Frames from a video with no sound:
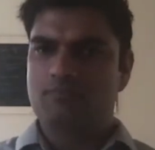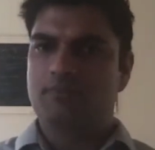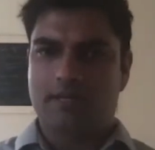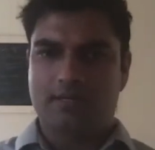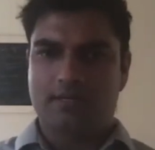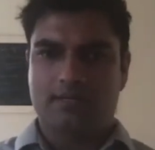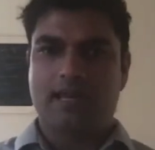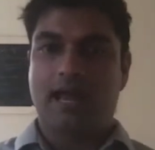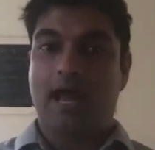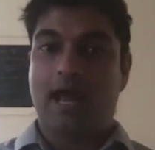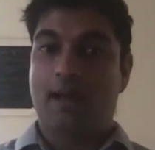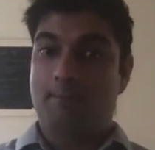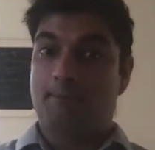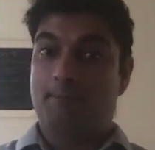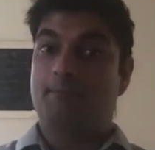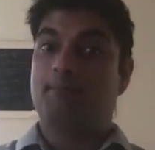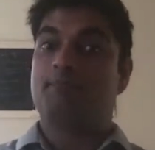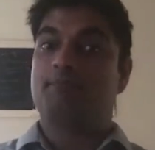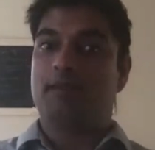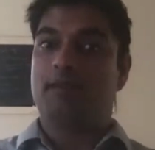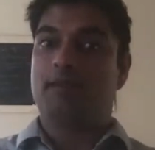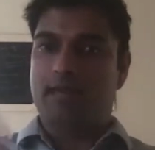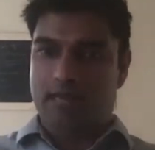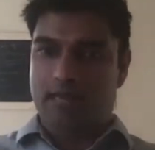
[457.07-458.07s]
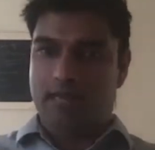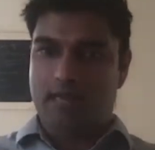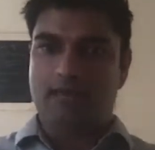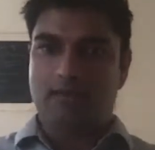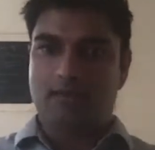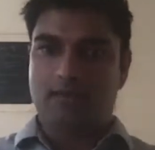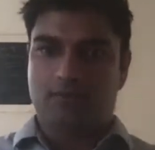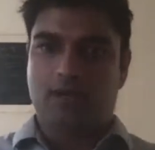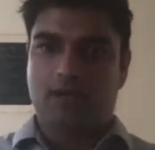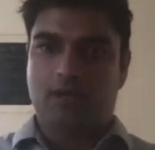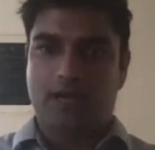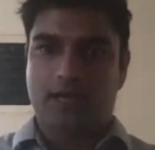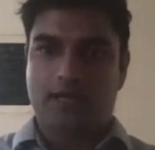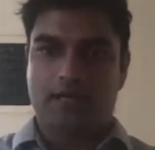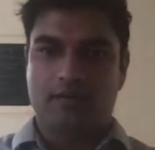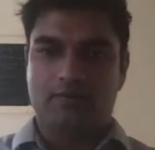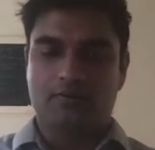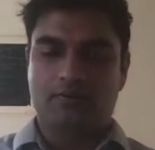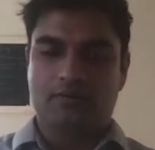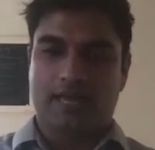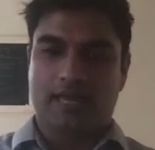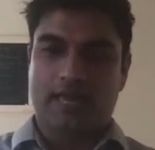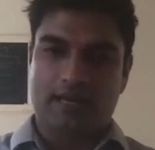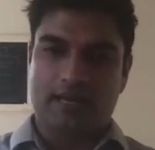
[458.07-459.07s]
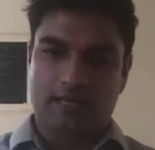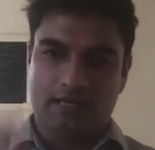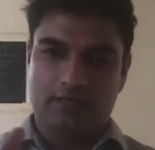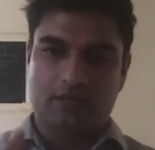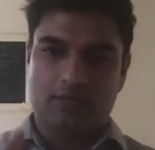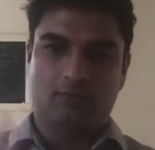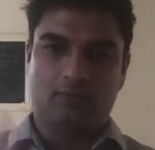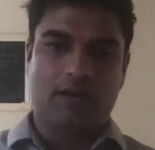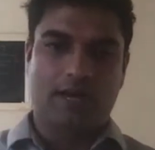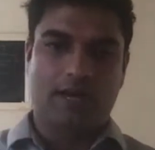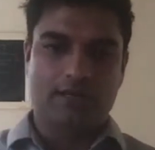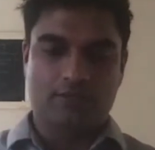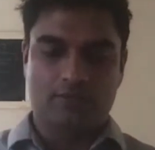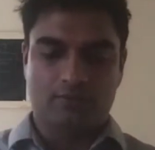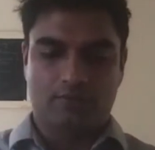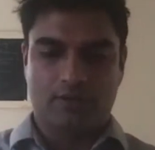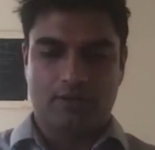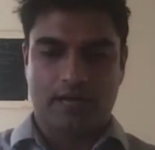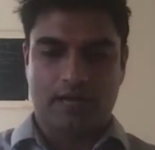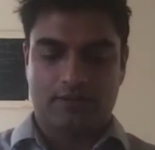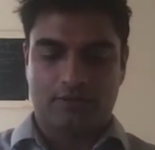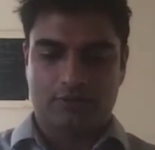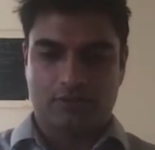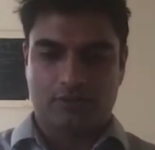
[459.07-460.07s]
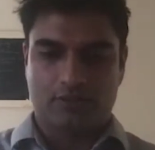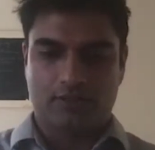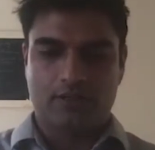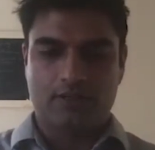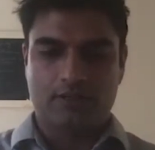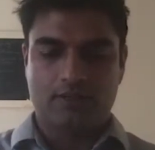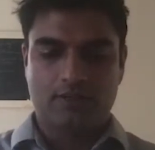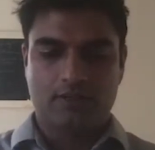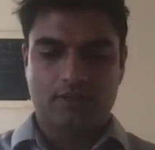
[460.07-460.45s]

but not big, right? It was heading in the right direction.